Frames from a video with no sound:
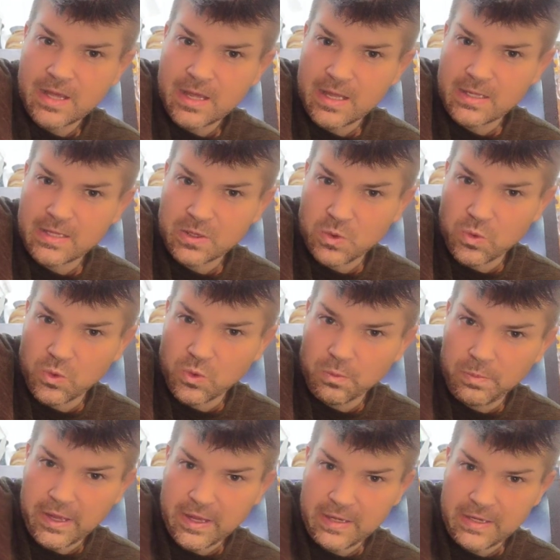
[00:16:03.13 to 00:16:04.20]
a cool
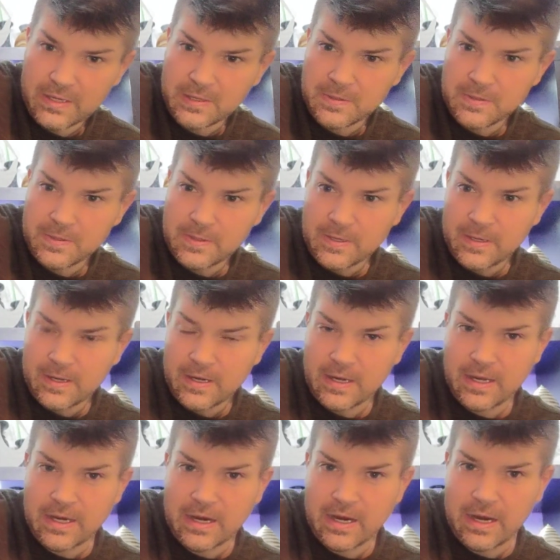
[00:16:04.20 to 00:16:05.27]
pendant.
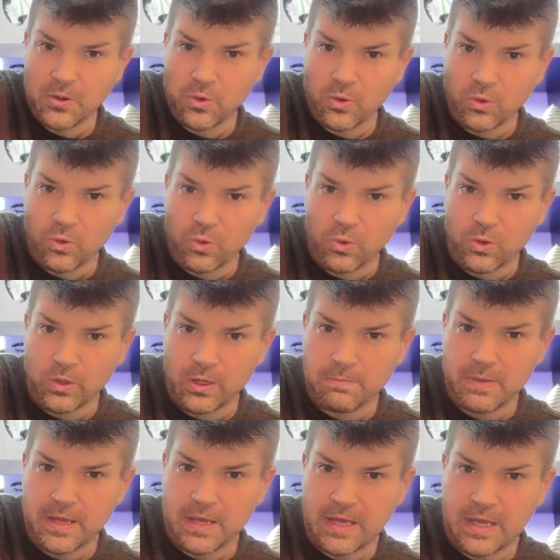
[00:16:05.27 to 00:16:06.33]
And I only
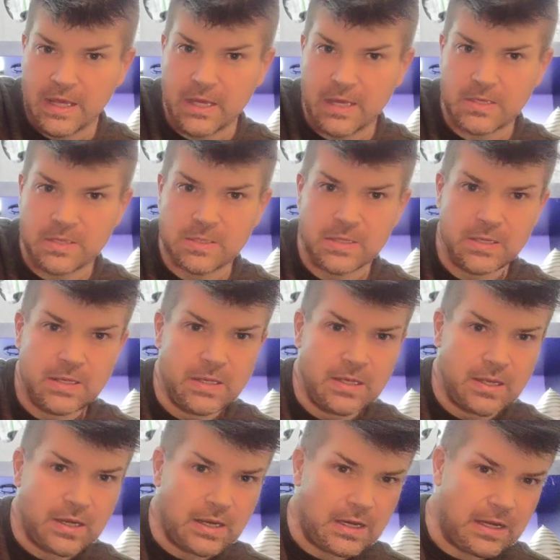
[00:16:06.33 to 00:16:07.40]
paid
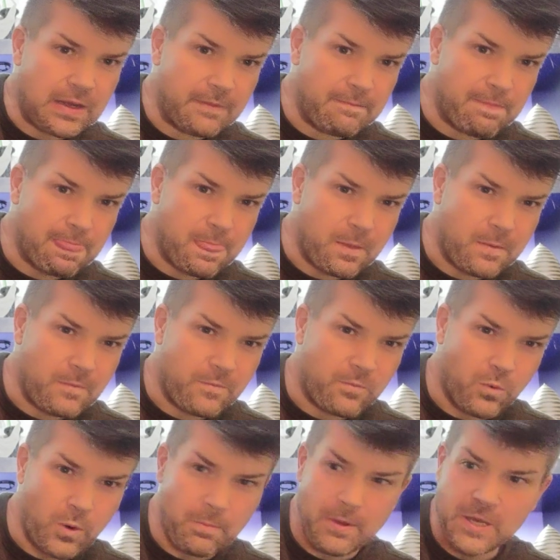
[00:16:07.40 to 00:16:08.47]

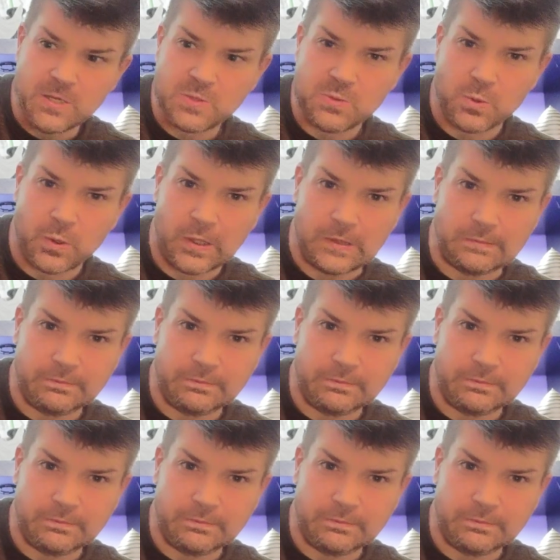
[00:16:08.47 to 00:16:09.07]
$4 for it.